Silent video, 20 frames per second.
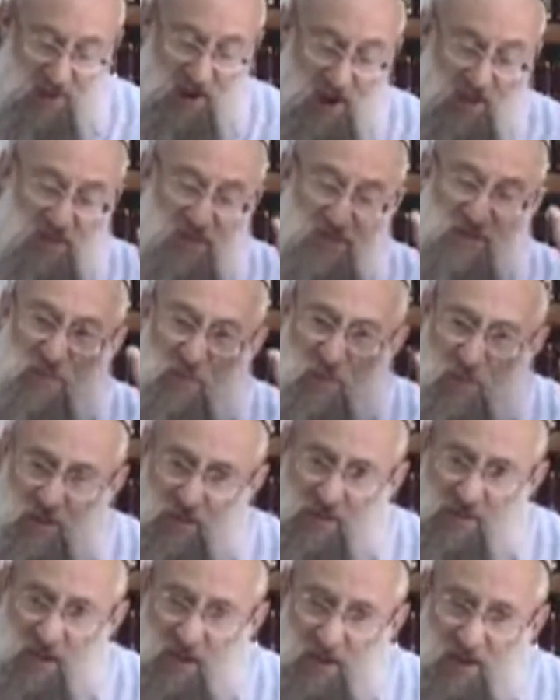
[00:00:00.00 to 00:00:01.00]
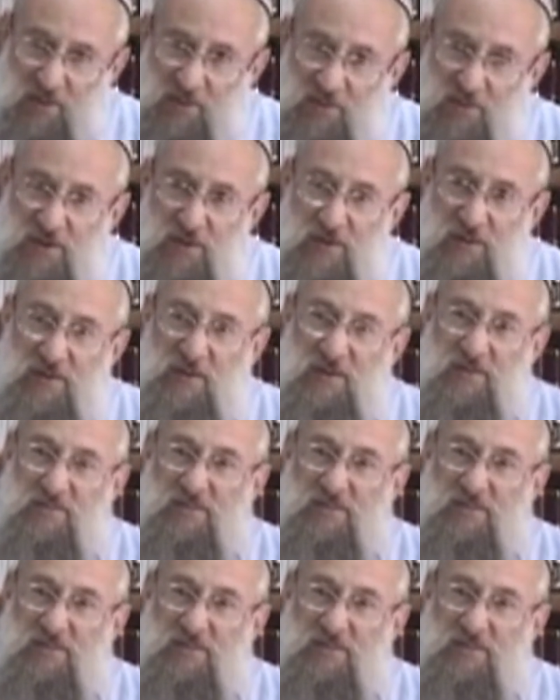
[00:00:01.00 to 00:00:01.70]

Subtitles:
Avra's on one side of the world,